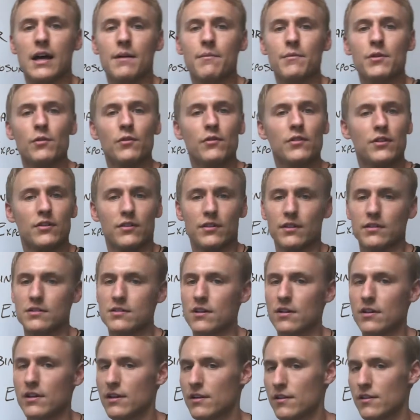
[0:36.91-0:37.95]
You'll
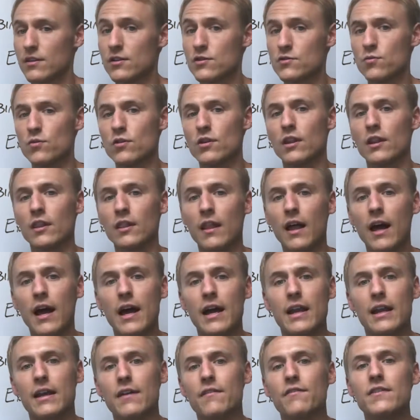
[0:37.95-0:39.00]
start hearing this word a
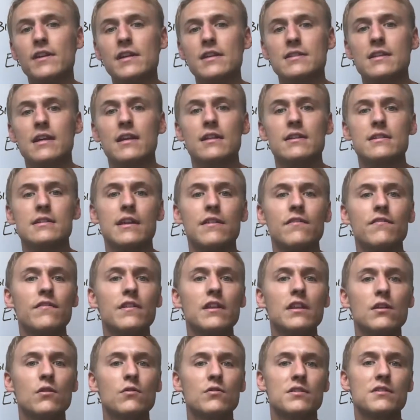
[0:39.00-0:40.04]
lot. A VSL is a
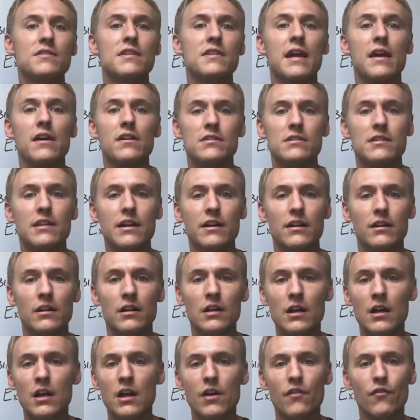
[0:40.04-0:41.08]
video sales letter
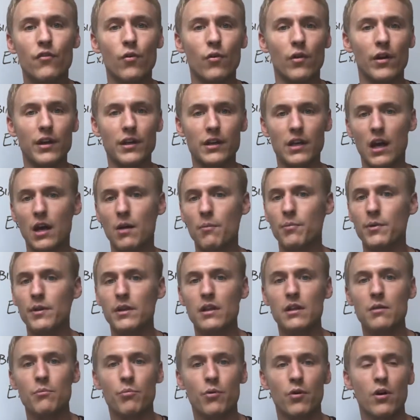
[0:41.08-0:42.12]
for a
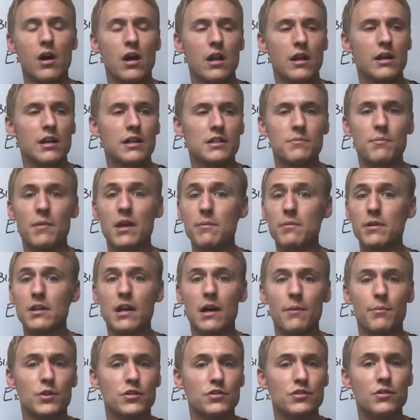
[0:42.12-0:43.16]
company, product, maybe an
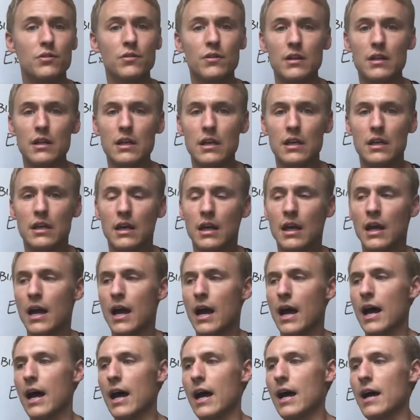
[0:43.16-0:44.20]
opportunity.
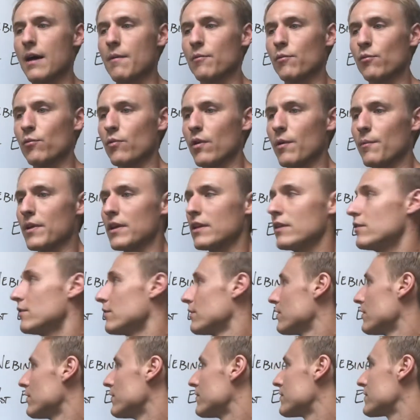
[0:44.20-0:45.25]

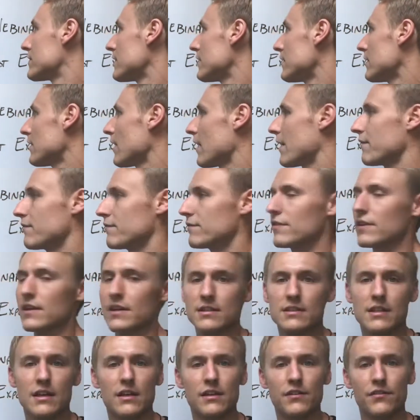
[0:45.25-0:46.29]
You see
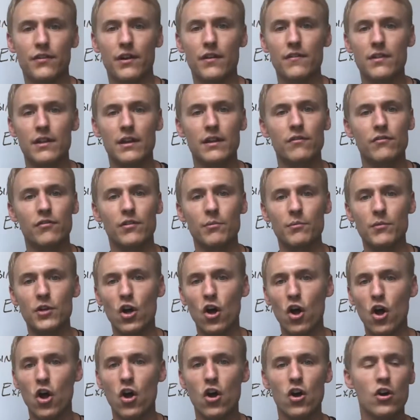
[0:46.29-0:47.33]
VSLs for everything from
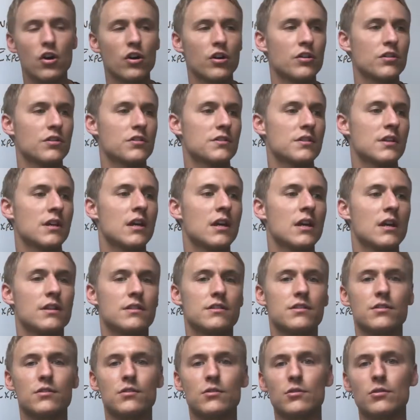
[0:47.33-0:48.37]
cars
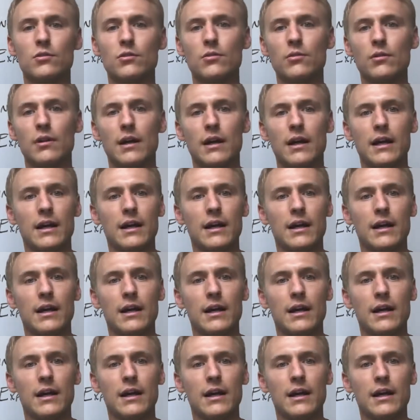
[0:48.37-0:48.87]
to